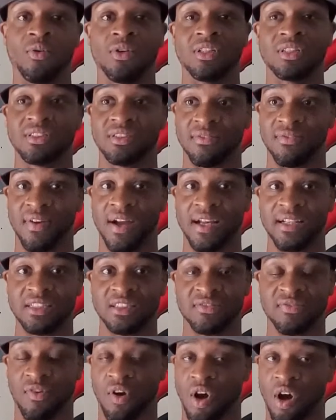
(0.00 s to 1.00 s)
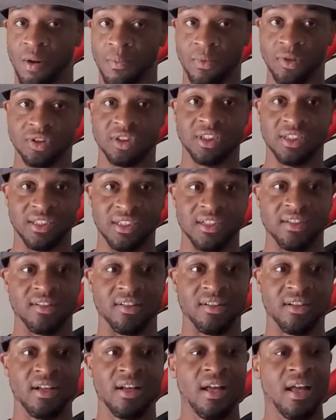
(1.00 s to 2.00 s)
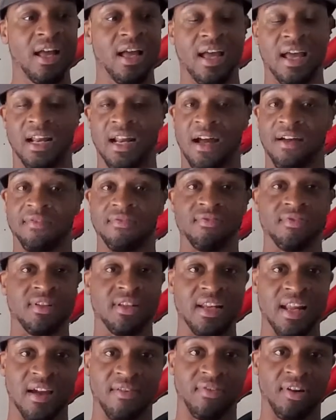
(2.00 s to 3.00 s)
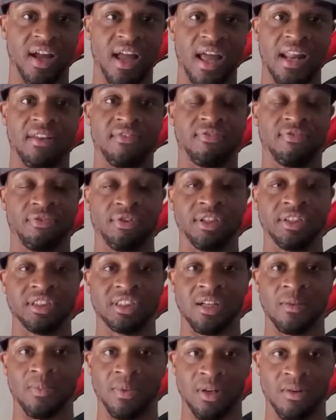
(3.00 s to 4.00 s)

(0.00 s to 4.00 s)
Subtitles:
this device for almost a year, and I've never had it freeze up in the